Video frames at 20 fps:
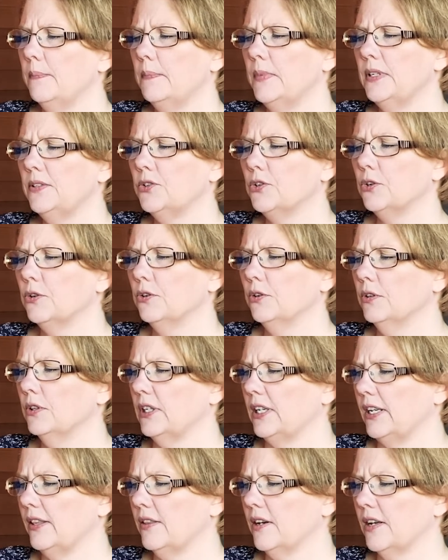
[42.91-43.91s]
Mr.
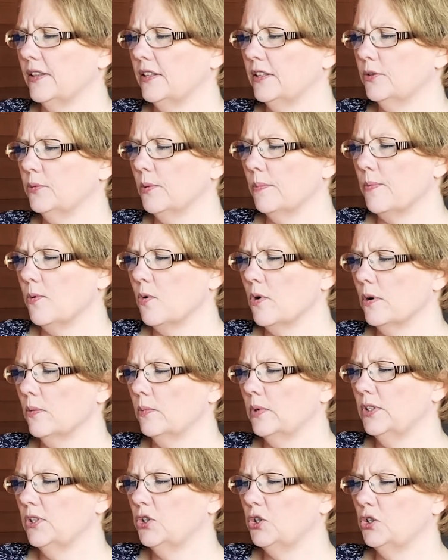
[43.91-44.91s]
Early thought this report
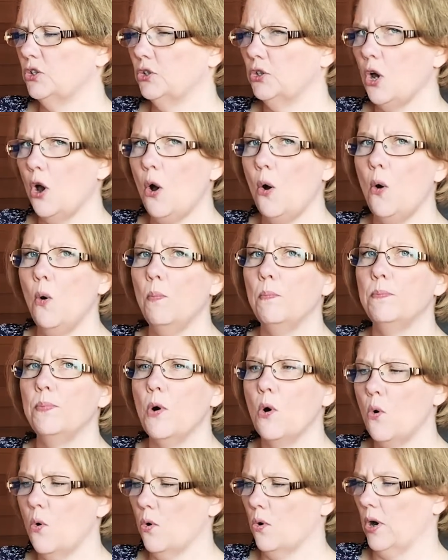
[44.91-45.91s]
was so
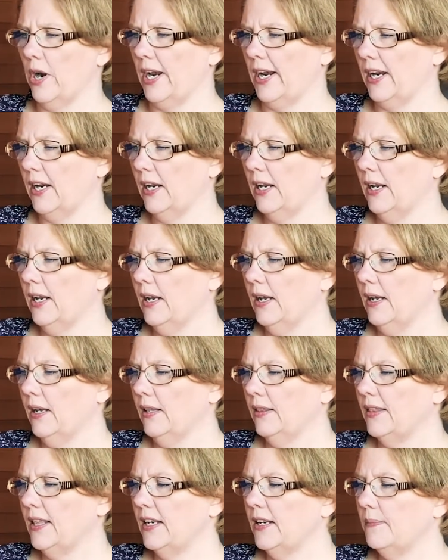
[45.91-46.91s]
boring
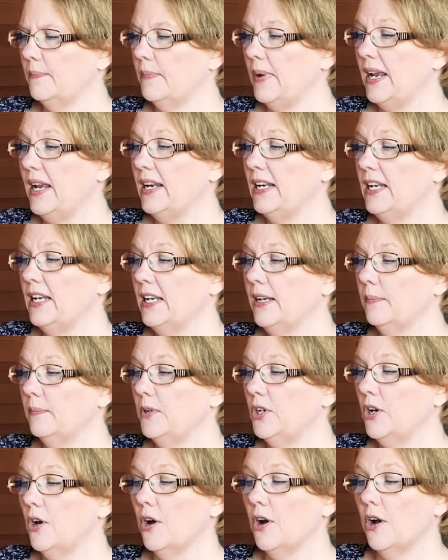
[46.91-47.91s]
that it made him
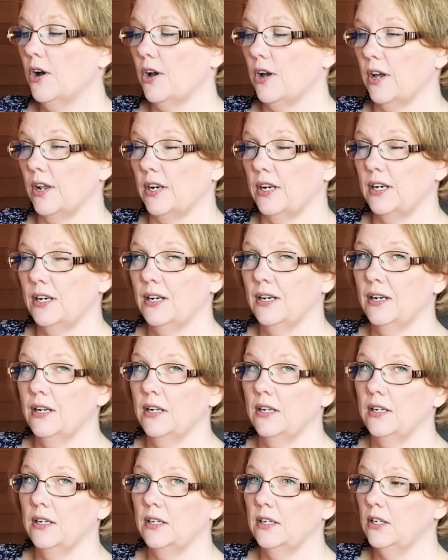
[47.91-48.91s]
yawn
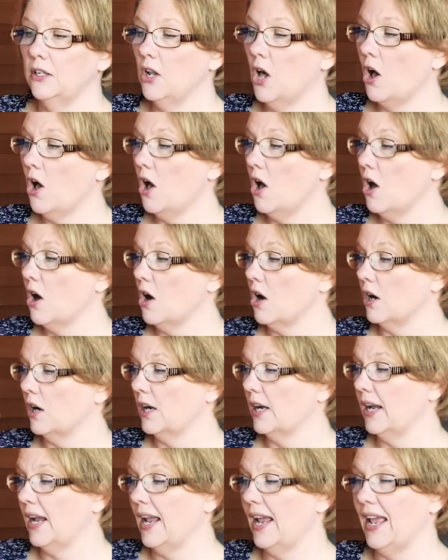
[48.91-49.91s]

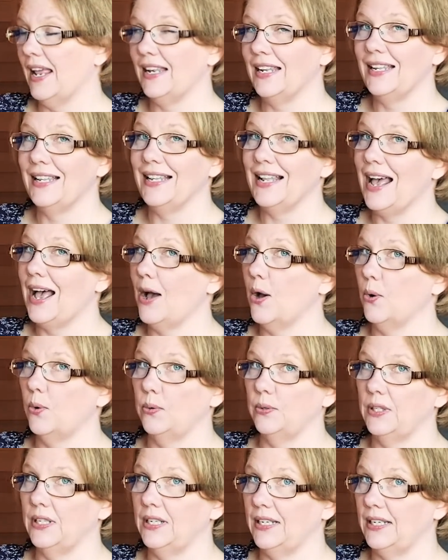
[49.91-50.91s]
long and
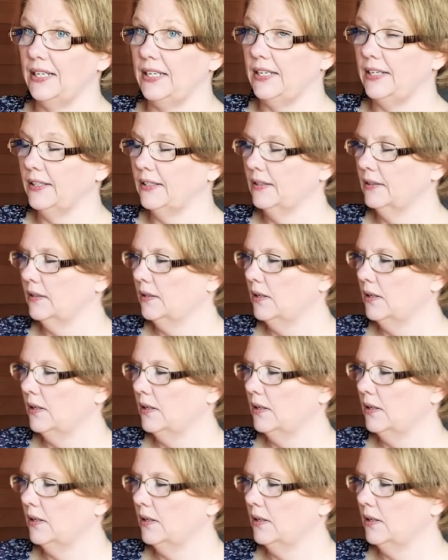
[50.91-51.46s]
loudly.